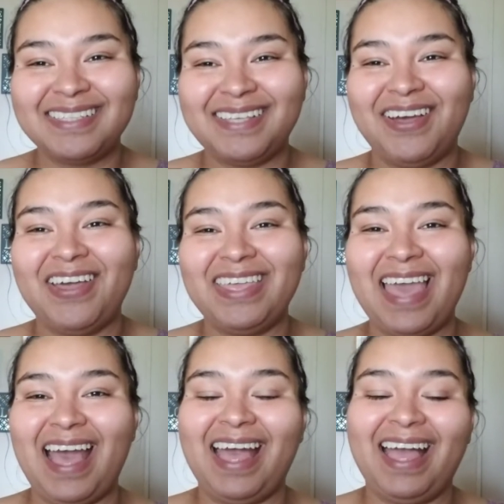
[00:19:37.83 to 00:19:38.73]
So
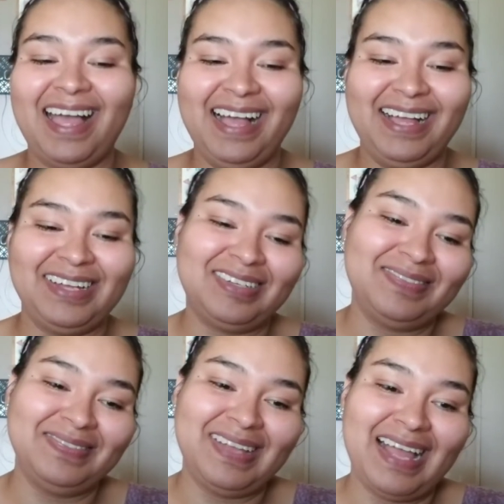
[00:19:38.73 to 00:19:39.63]
yeah,
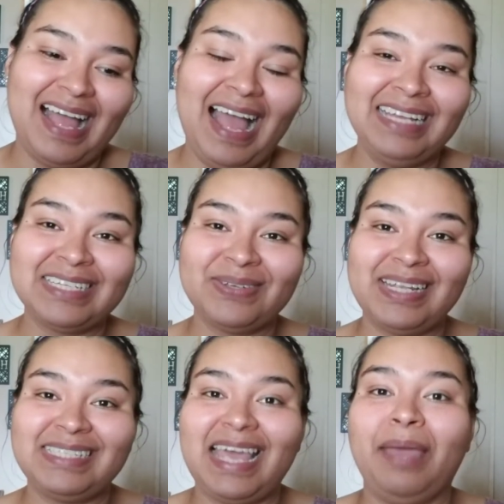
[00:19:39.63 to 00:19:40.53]
um, I just
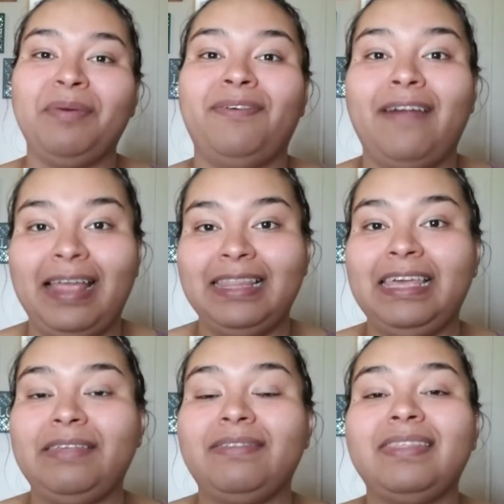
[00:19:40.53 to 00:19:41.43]
want to say before I
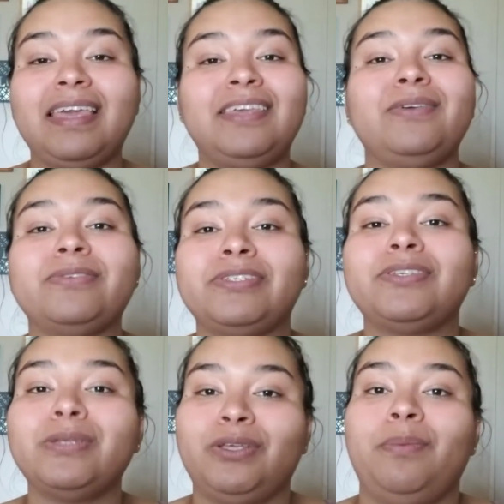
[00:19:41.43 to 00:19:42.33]
leave, thank you
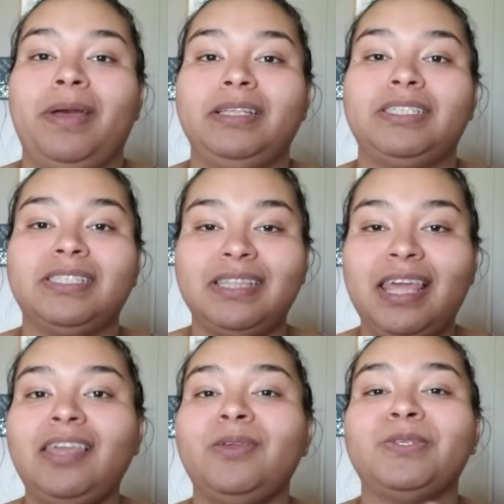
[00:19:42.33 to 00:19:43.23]
so, so much.
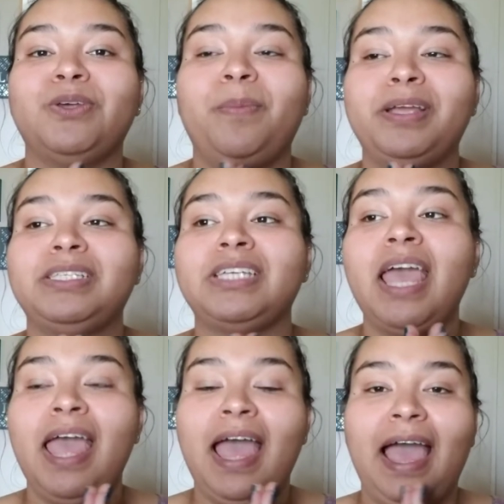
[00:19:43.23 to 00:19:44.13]
Thank you so much.
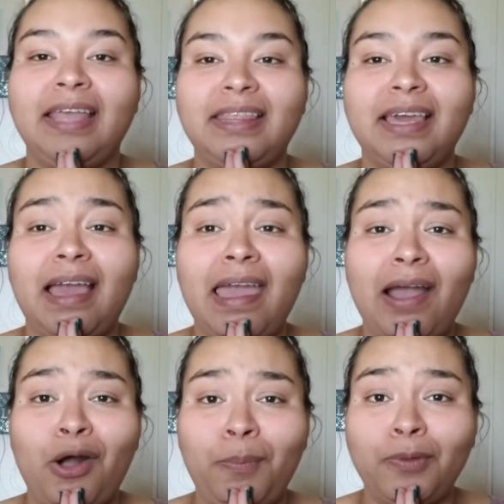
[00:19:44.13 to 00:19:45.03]
I think
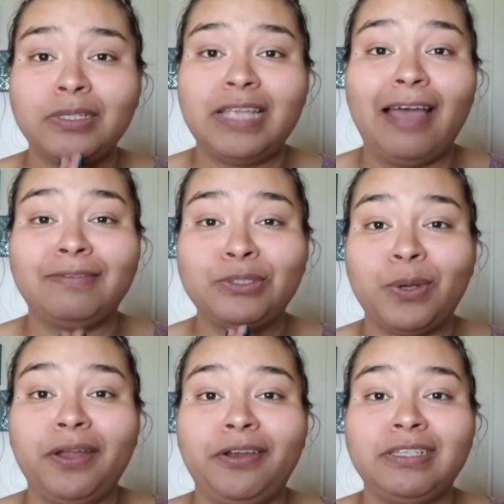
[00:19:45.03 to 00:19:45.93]
I almost have
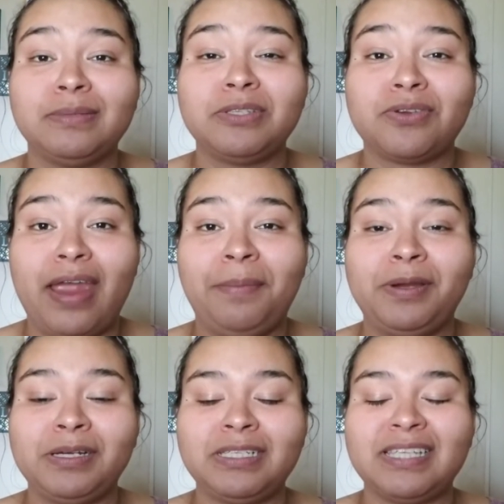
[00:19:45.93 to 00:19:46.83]
two hundred
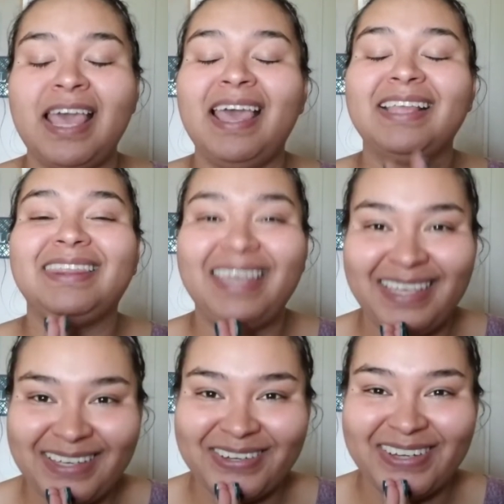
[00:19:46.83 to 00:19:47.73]
subscribers.
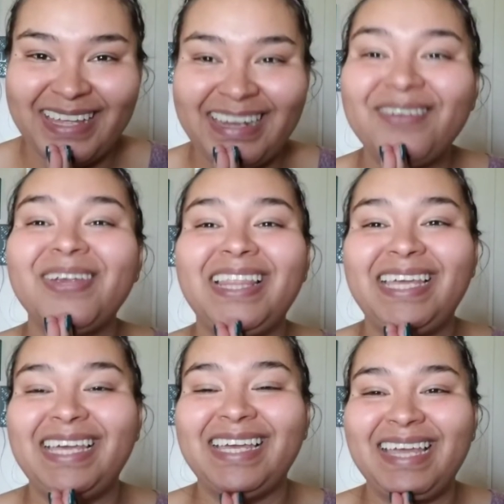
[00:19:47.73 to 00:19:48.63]
Thank you. And it
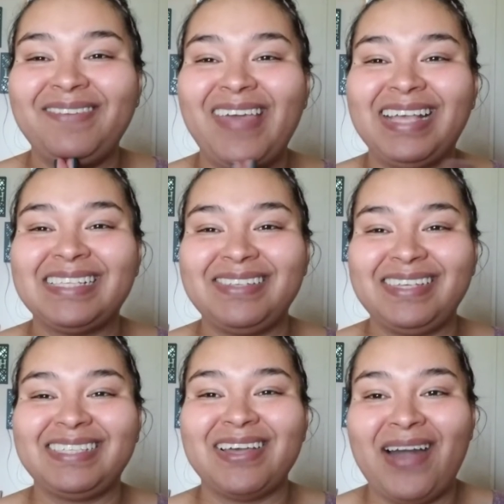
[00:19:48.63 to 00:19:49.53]
really, it makes
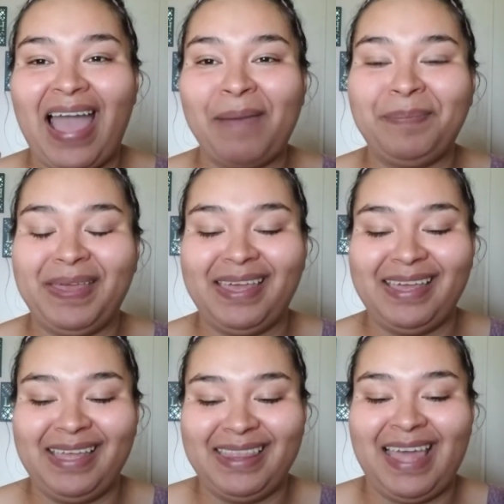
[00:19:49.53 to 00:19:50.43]
me so
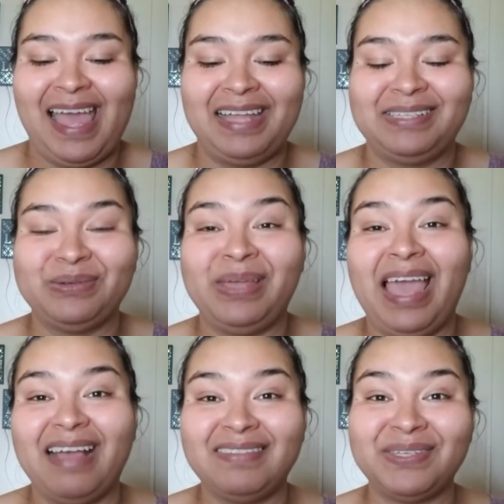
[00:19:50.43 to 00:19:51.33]
happy that we
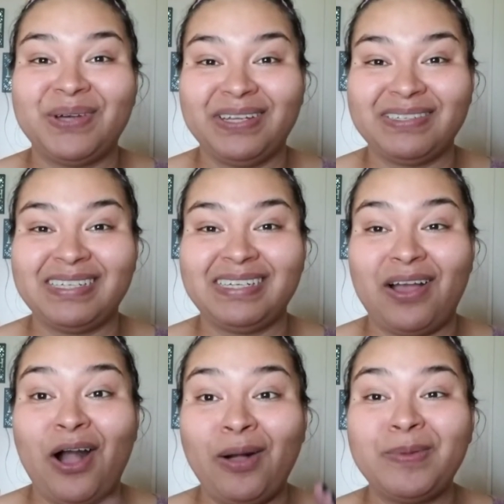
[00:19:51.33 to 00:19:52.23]
had two hundred,
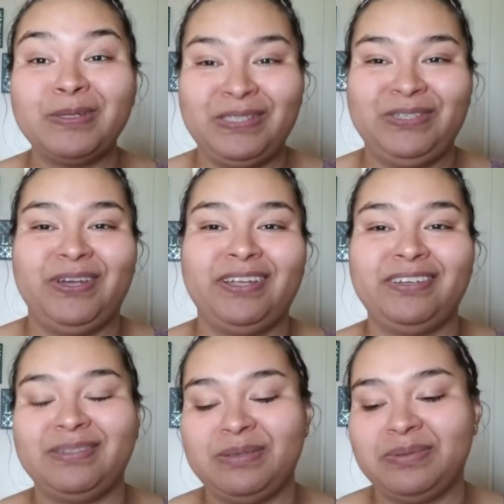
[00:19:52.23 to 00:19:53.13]
almost two
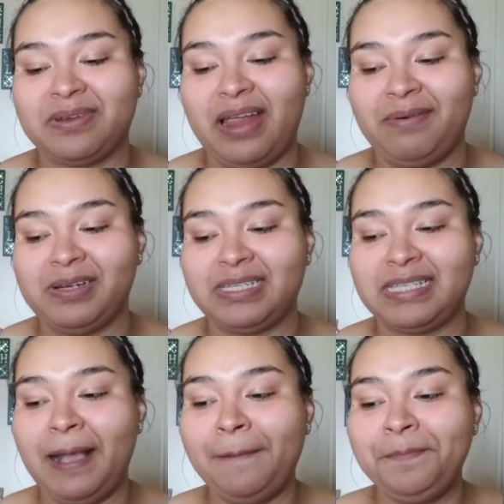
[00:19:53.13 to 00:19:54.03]
hundred
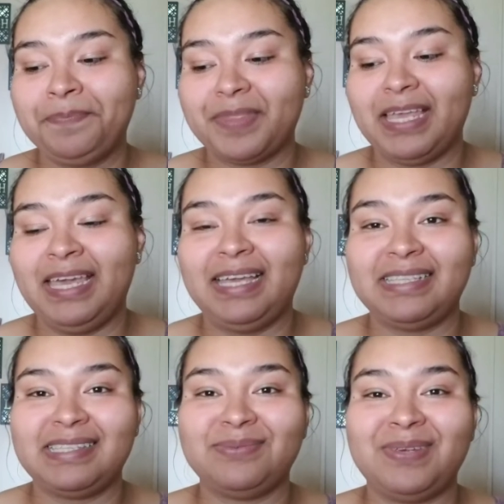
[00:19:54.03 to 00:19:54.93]
subscribers.
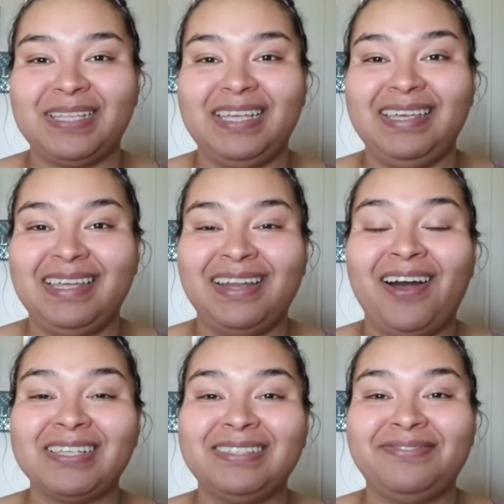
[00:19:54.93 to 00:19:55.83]
It's really an
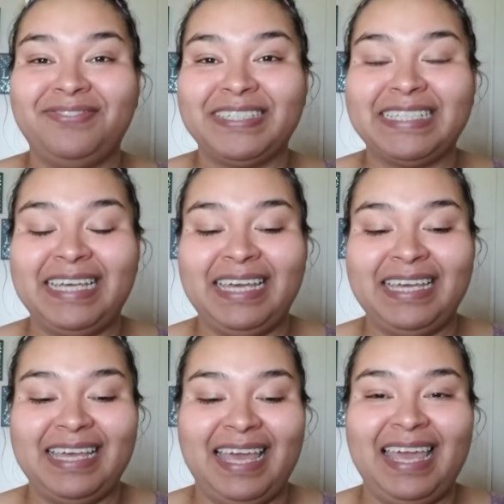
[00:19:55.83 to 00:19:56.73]
awesome
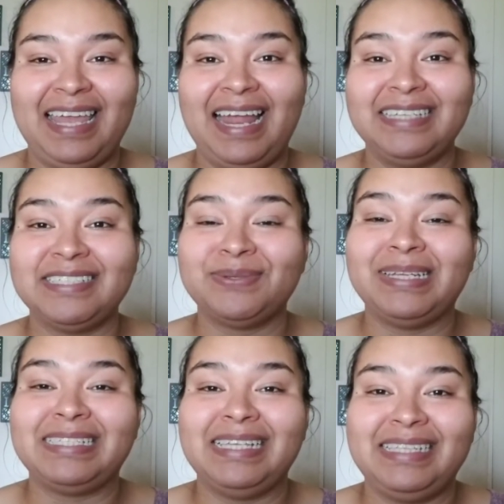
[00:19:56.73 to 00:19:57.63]
feeling, and I just
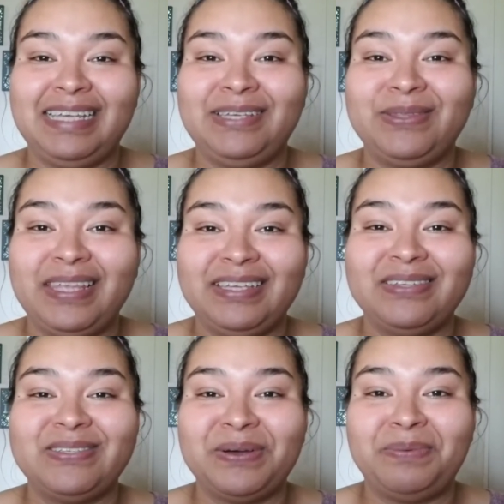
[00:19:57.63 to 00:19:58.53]
want to say thank you. Thank
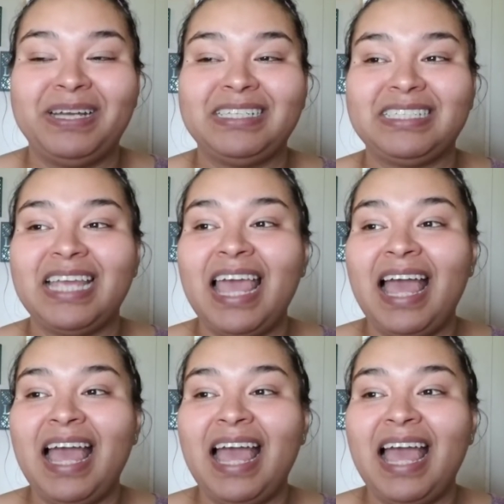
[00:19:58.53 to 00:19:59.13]
you so much.